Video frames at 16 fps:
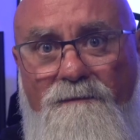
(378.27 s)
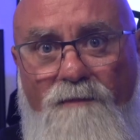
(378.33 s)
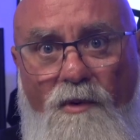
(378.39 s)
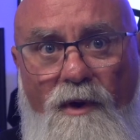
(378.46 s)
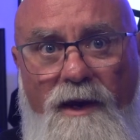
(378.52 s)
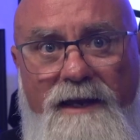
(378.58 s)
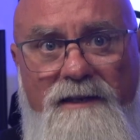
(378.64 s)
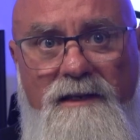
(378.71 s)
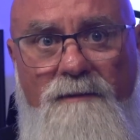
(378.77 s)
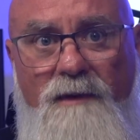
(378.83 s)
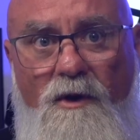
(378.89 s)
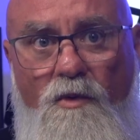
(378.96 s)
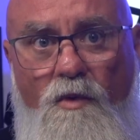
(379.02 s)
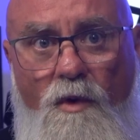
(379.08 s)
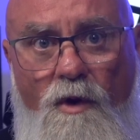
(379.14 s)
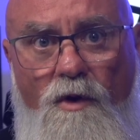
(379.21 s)
pre
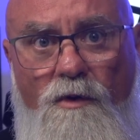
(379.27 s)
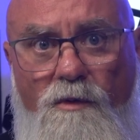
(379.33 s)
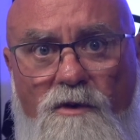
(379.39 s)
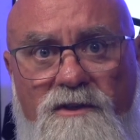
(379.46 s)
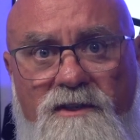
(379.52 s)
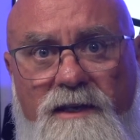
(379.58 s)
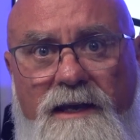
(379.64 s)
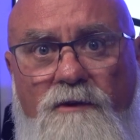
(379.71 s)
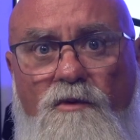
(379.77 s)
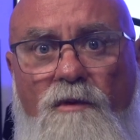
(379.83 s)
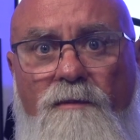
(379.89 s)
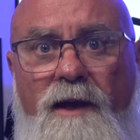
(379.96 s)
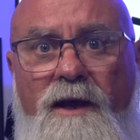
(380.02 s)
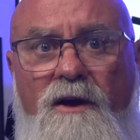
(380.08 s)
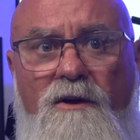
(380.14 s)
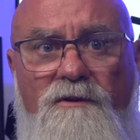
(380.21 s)
Adamic world where Satan
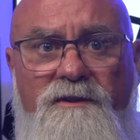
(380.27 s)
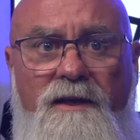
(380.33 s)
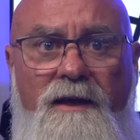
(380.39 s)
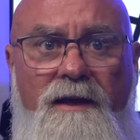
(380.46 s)
rebels.